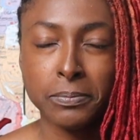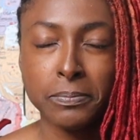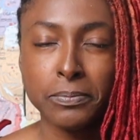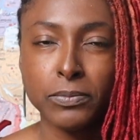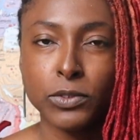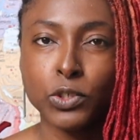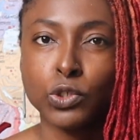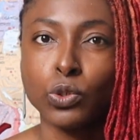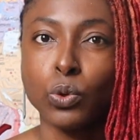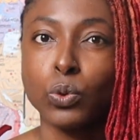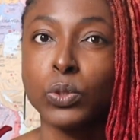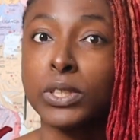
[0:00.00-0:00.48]

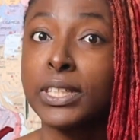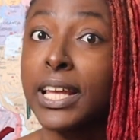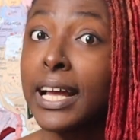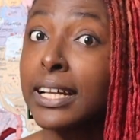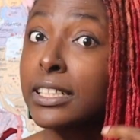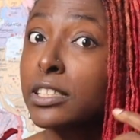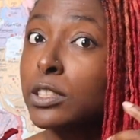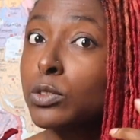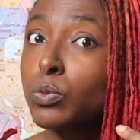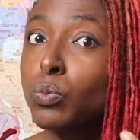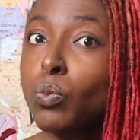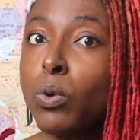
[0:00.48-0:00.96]
So
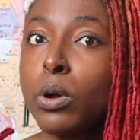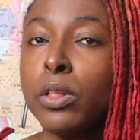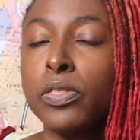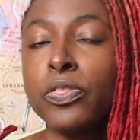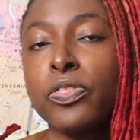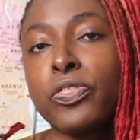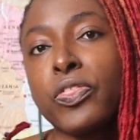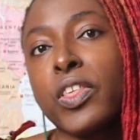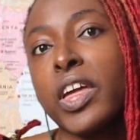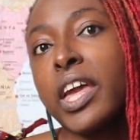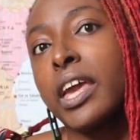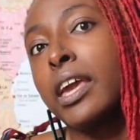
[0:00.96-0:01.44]
that's one
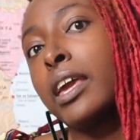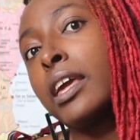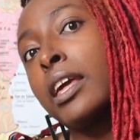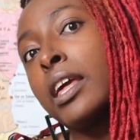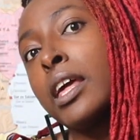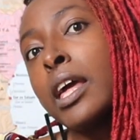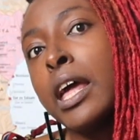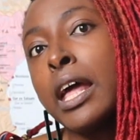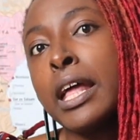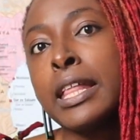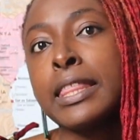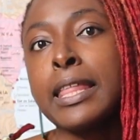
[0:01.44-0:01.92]
thing
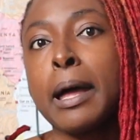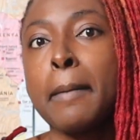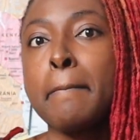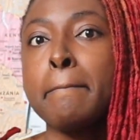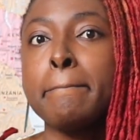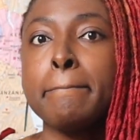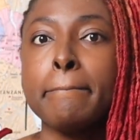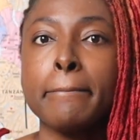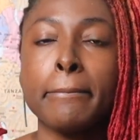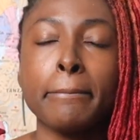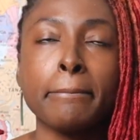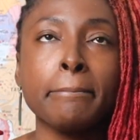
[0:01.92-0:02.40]
that
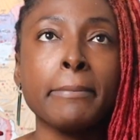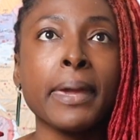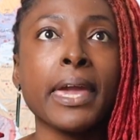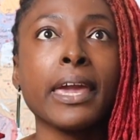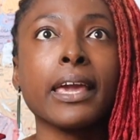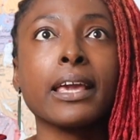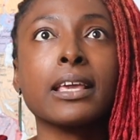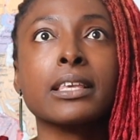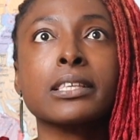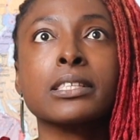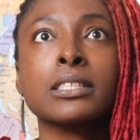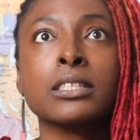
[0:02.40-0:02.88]

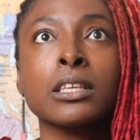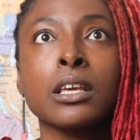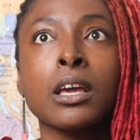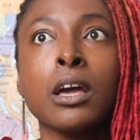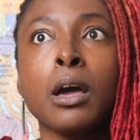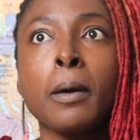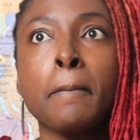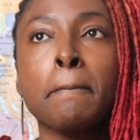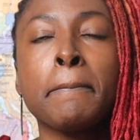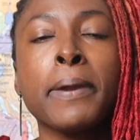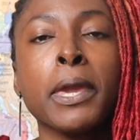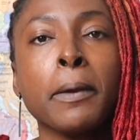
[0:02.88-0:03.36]
makes
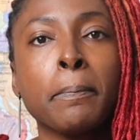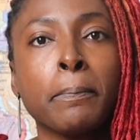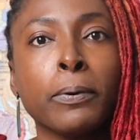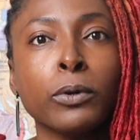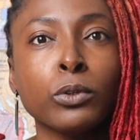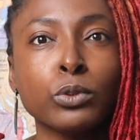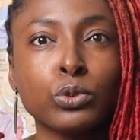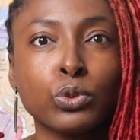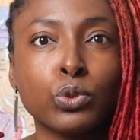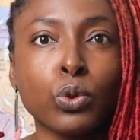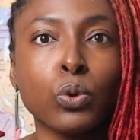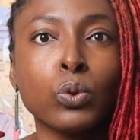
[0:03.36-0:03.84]

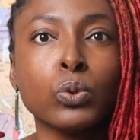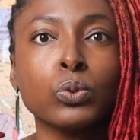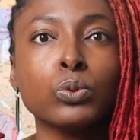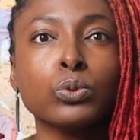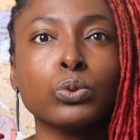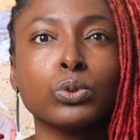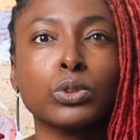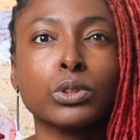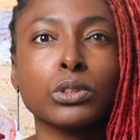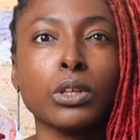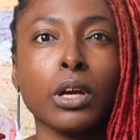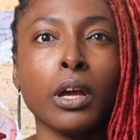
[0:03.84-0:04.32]
people
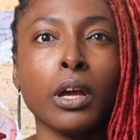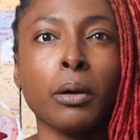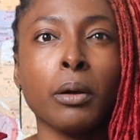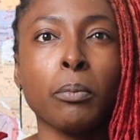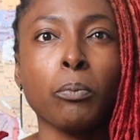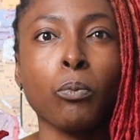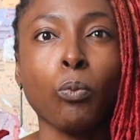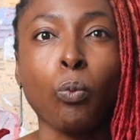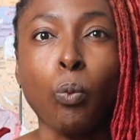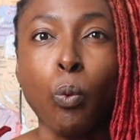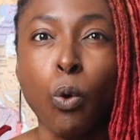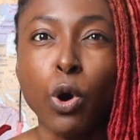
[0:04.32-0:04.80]
don't
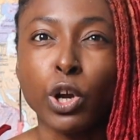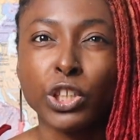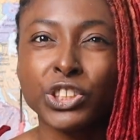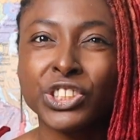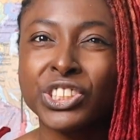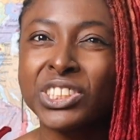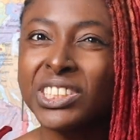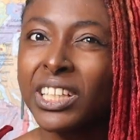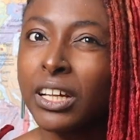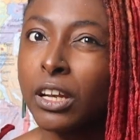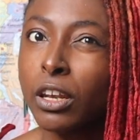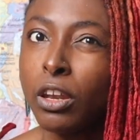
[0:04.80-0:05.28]
wash
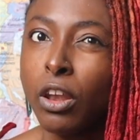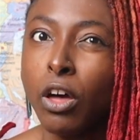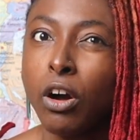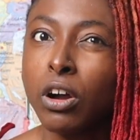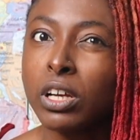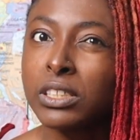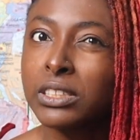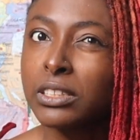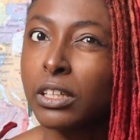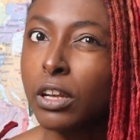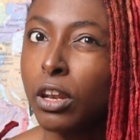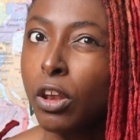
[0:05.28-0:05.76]
their
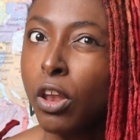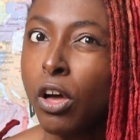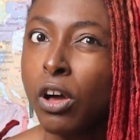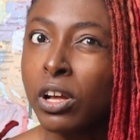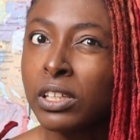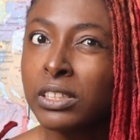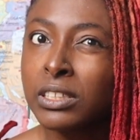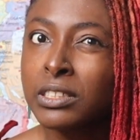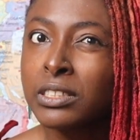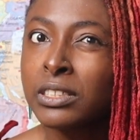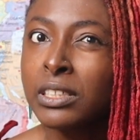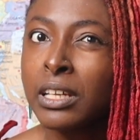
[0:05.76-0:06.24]
locks a
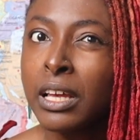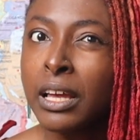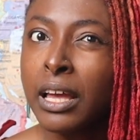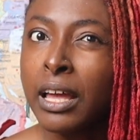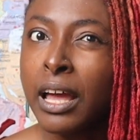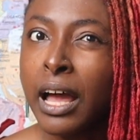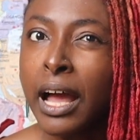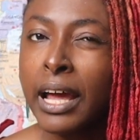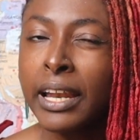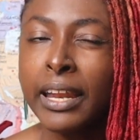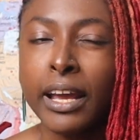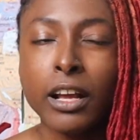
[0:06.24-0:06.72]
lot,
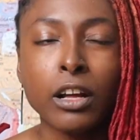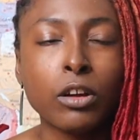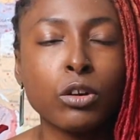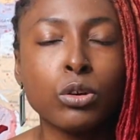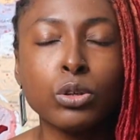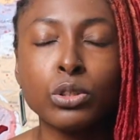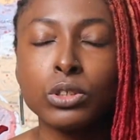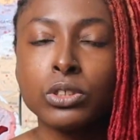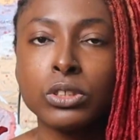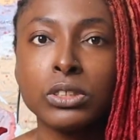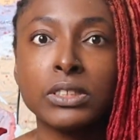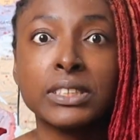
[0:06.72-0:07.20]
and I
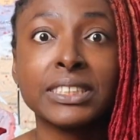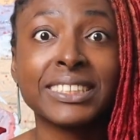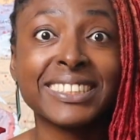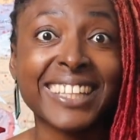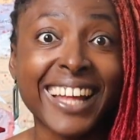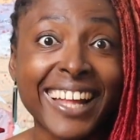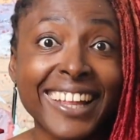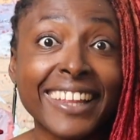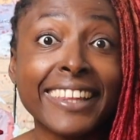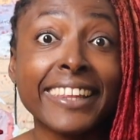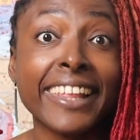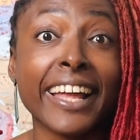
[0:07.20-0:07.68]
couldn't
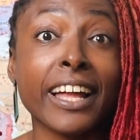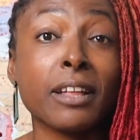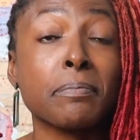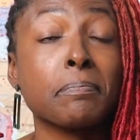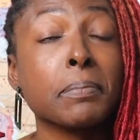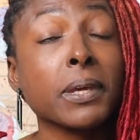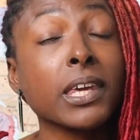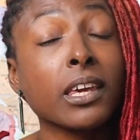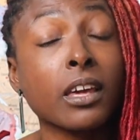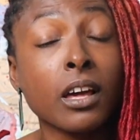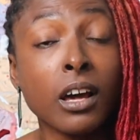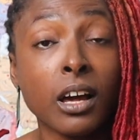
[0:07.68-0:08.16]
stand that
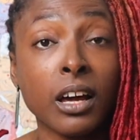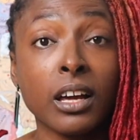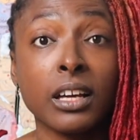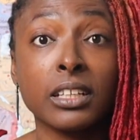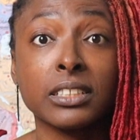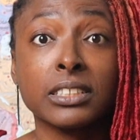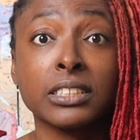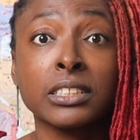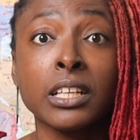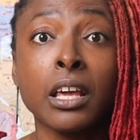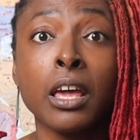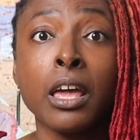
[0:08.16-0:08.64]

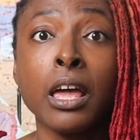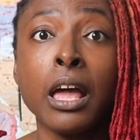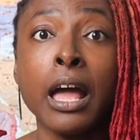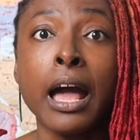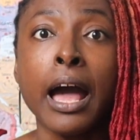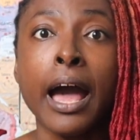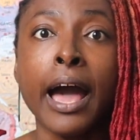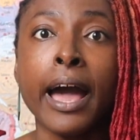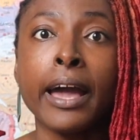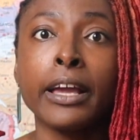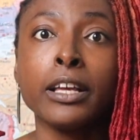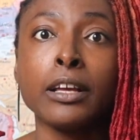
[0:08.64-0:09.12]
because
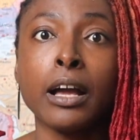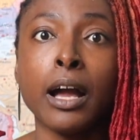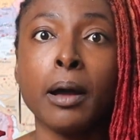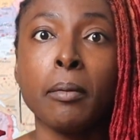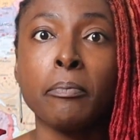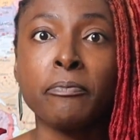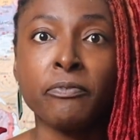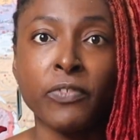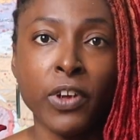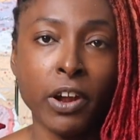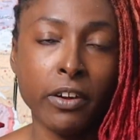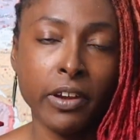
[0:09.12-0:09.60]
I
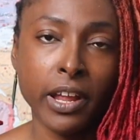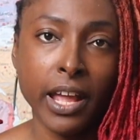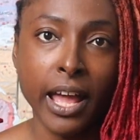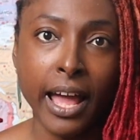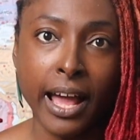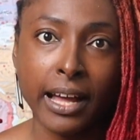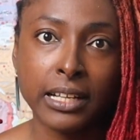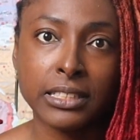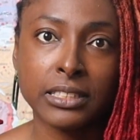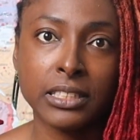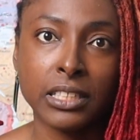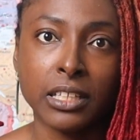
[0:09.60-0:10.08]
am very
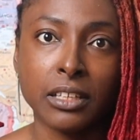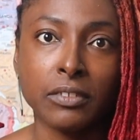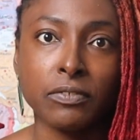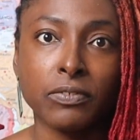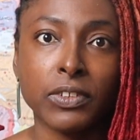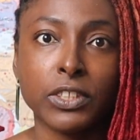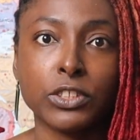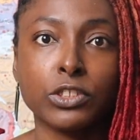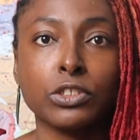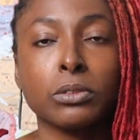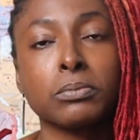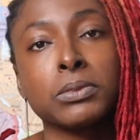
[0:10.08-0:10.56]
active
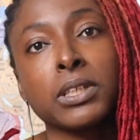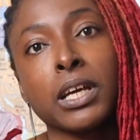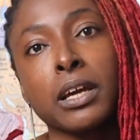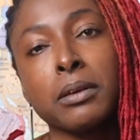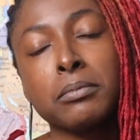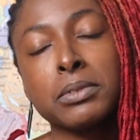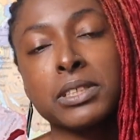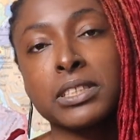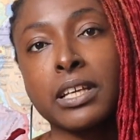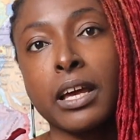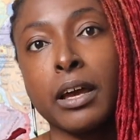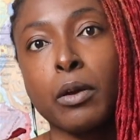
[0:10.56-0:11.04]
and
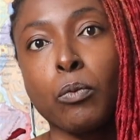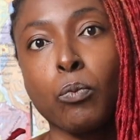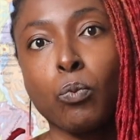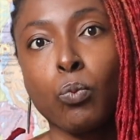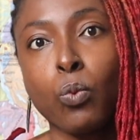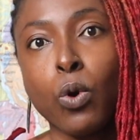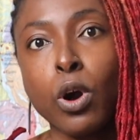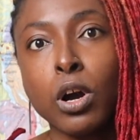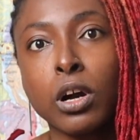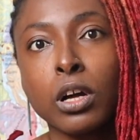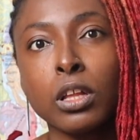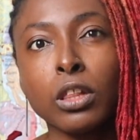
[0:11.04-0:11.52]
sometimes I
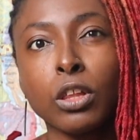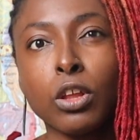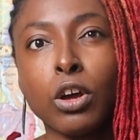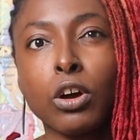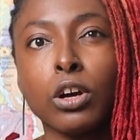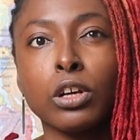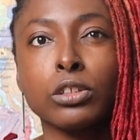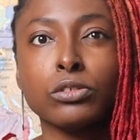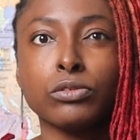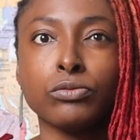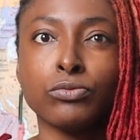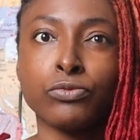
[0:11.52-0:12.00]
walk a
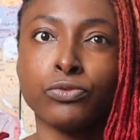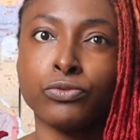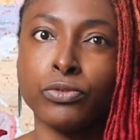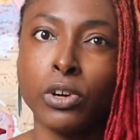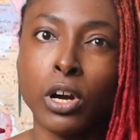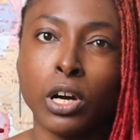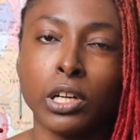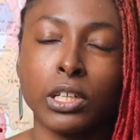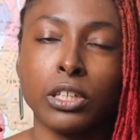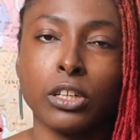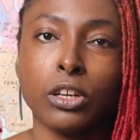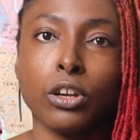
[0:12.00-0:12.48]
lot,
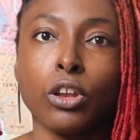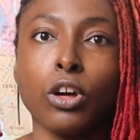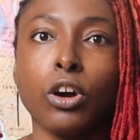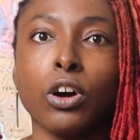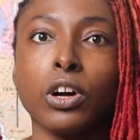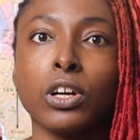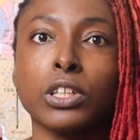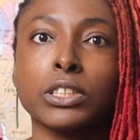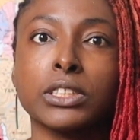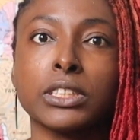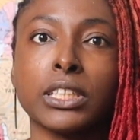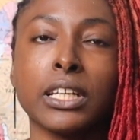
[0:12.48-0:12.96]
run a
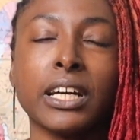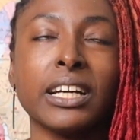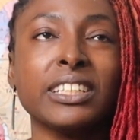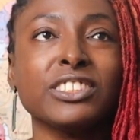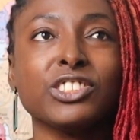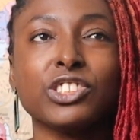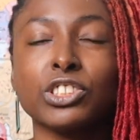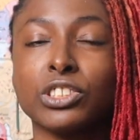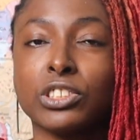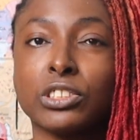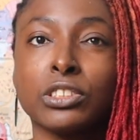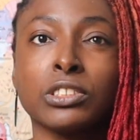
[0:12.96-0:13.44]
lot, and
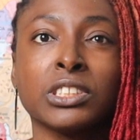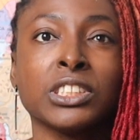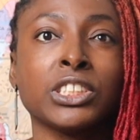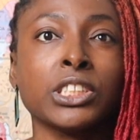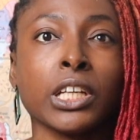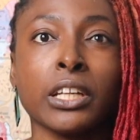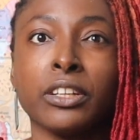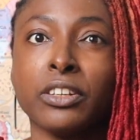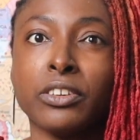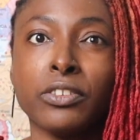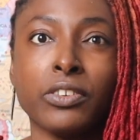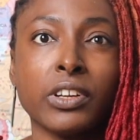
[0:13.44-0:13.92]
just
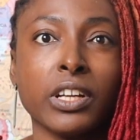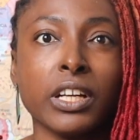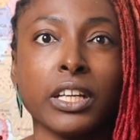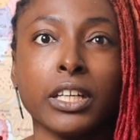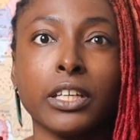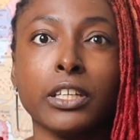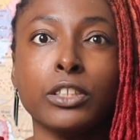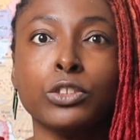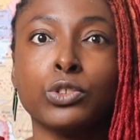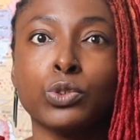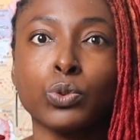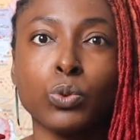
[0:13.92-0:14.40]

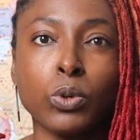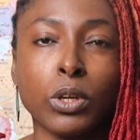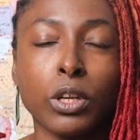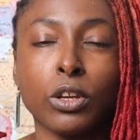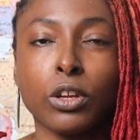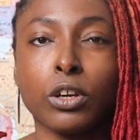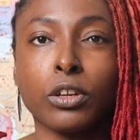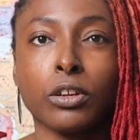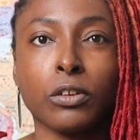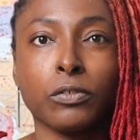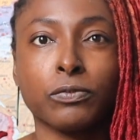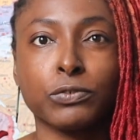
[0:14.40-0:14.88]
generally do a
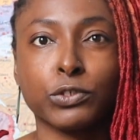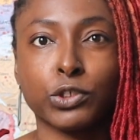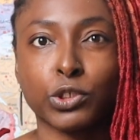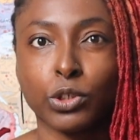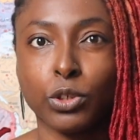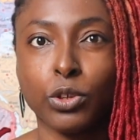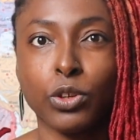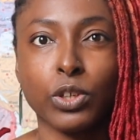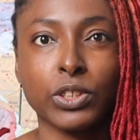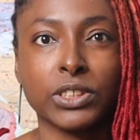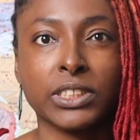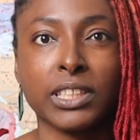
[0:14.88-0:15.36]
lot of
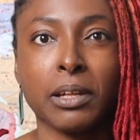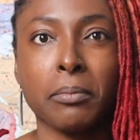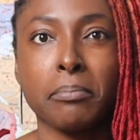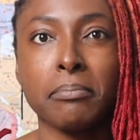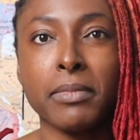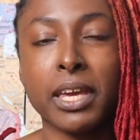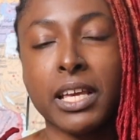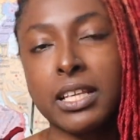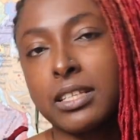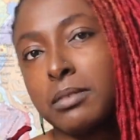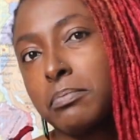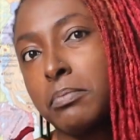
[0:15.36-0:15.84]
chores that
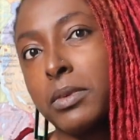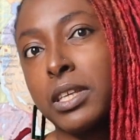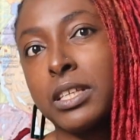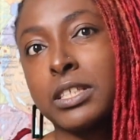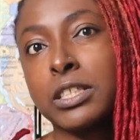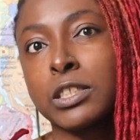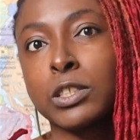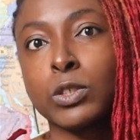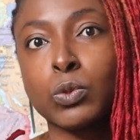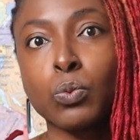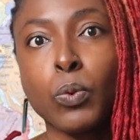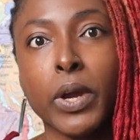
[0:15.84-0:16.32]
makes me
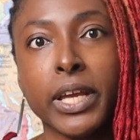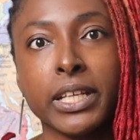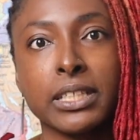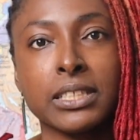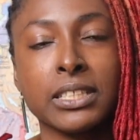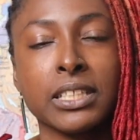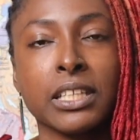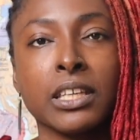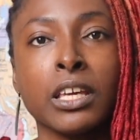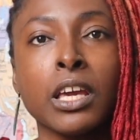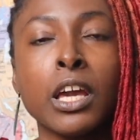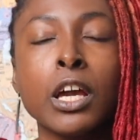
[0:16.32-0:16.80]

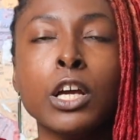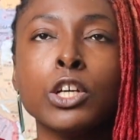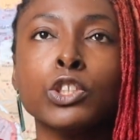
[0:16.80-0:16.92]
sweaty.